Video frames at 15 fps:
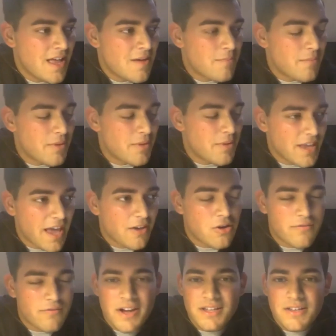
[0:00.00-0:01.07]
But yeah,
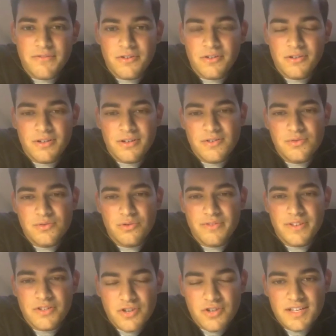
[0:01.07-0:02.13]
got very different sort of
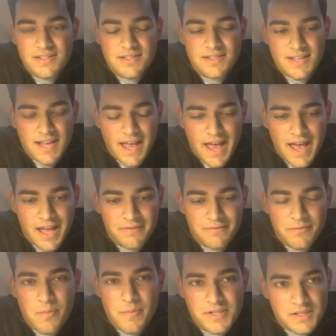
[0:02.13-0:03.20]
interests, and
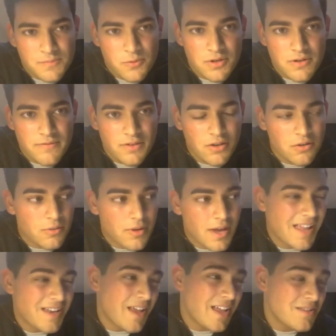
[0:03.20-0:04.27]
from a business point of view,
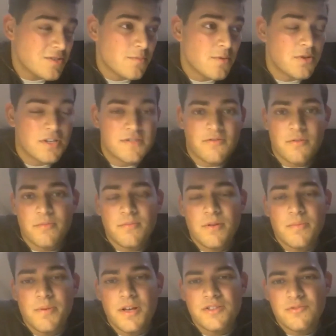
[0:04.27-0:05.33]
and to be honest, from
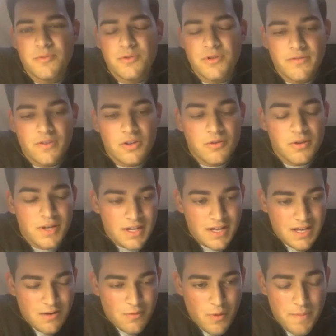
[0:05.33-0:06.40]
a personal point of view,
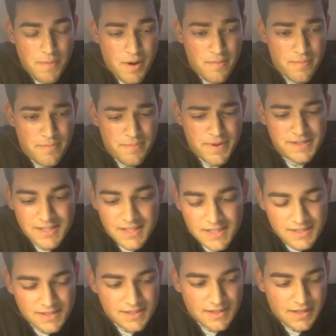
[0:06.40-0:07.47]
where my
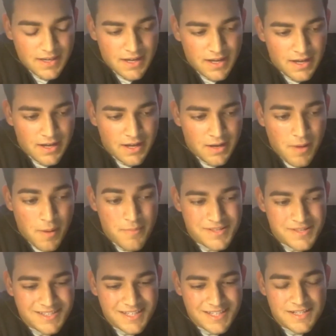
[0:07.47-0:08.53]
business and
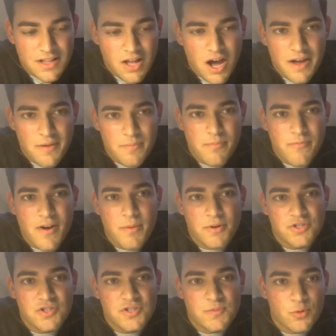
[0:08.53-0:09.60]
businesses lie very
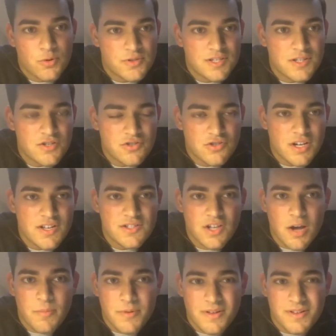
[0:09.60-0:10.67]
much in the sports industry.
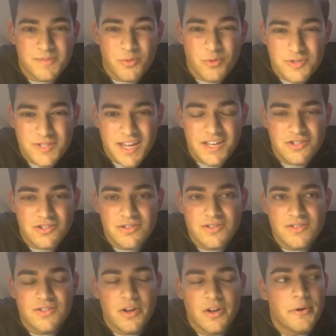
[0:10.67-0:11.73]
So I'm a sports agent.
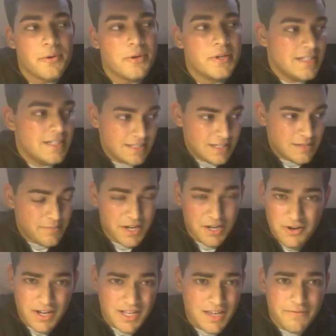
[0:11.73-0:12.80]
So been in
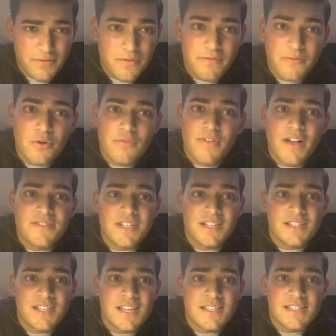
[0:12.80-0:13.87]
cricket for 4, 5,
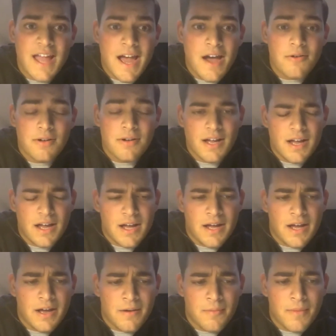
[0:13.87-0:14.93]
6 years now,
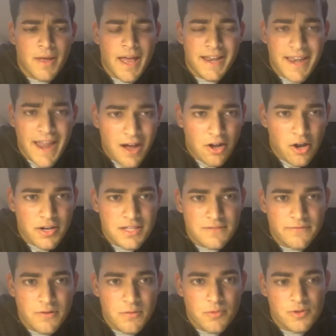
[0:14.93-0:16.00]
and now going
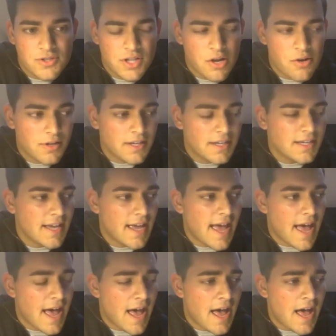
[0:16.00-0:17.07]
into football slowly.
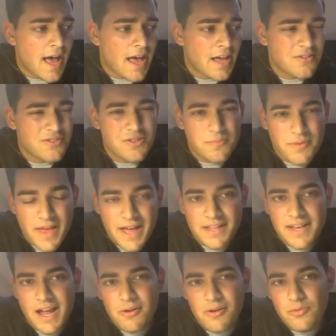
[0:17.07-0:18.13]
And on top of
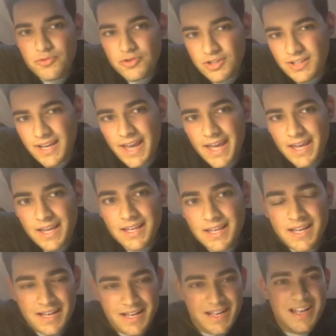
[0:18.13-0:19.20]
that, now launching
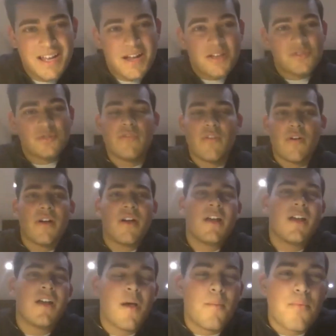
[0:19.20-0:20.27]
a sort of
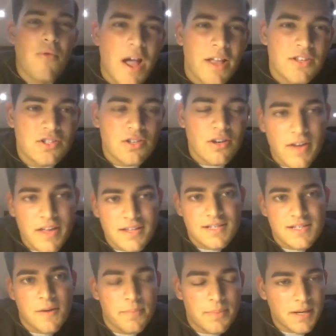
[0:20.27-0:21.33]
a brunch events
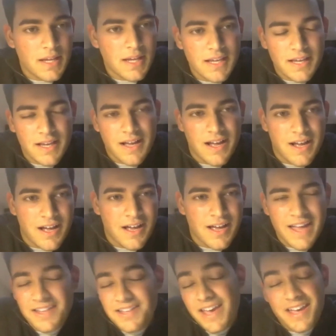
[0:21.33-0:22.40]
company.
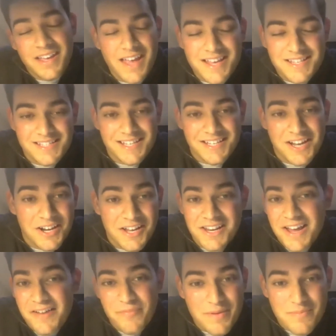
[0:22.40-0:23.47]
And yeah, as I said earlier, I
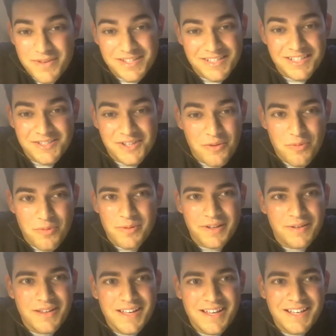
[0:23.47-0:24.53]
love being busy, so I'll
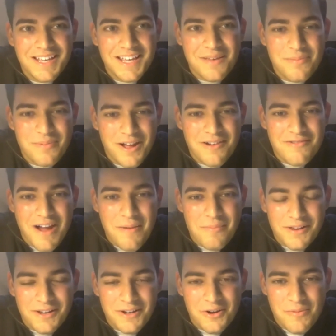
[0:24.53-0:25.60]
probably keep
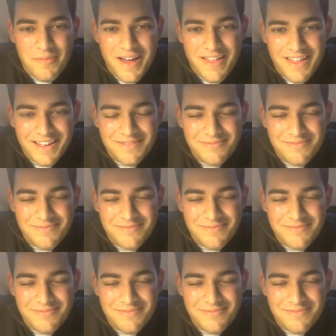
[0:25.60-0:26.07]
rambling on about that.